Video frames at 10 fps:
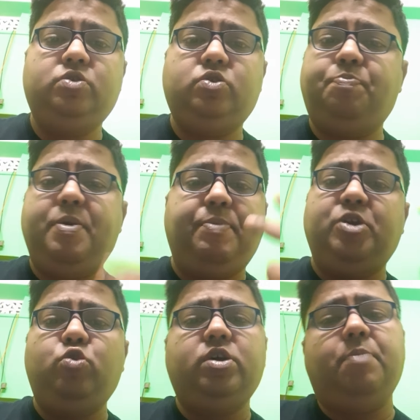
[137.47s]
So
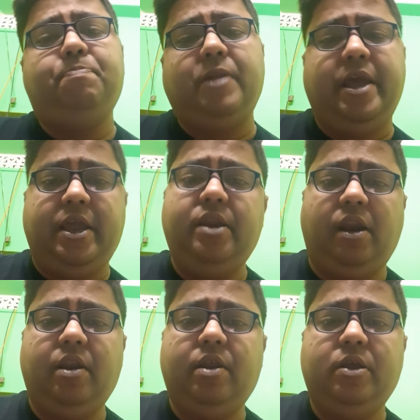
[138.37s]
people don't
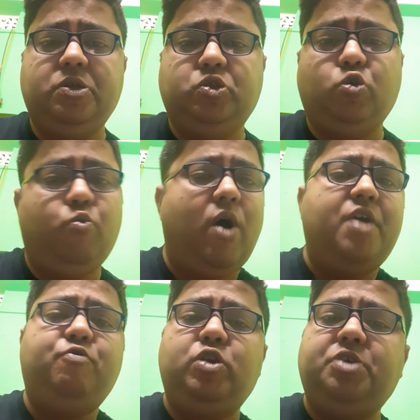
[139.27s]
complain. So
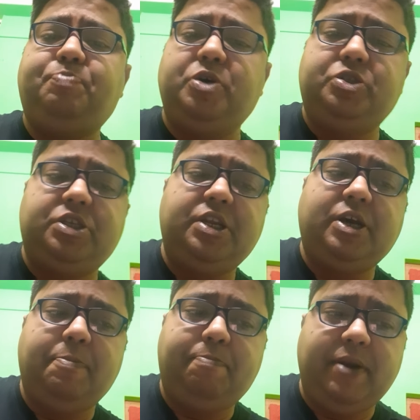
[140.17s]
why would a person
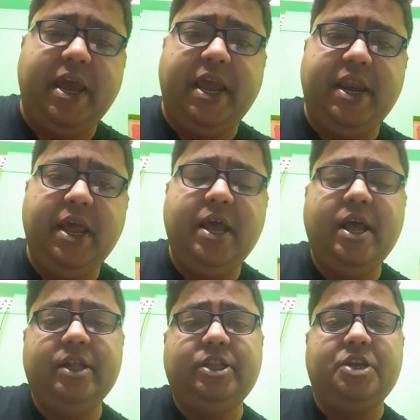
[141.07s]
complain
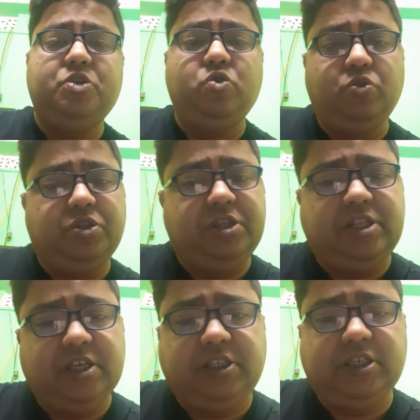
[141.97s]
that,
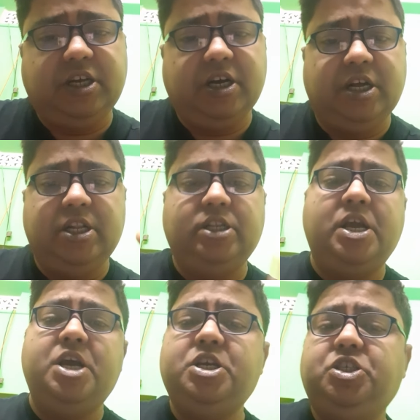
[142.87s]
this girl,
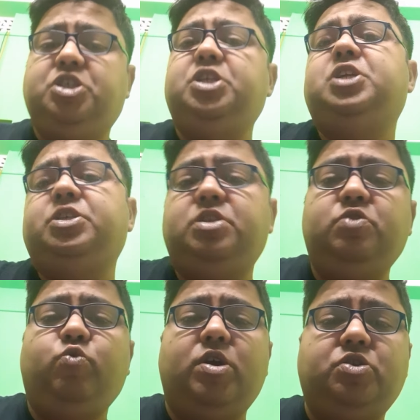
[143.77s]
she
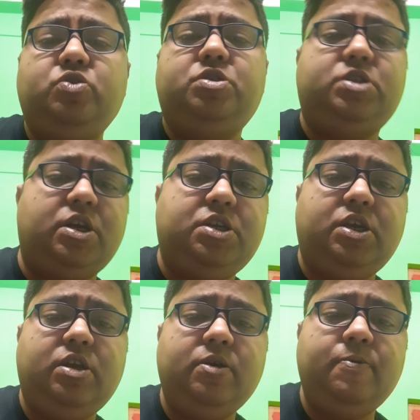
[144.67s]
doesn't want to study?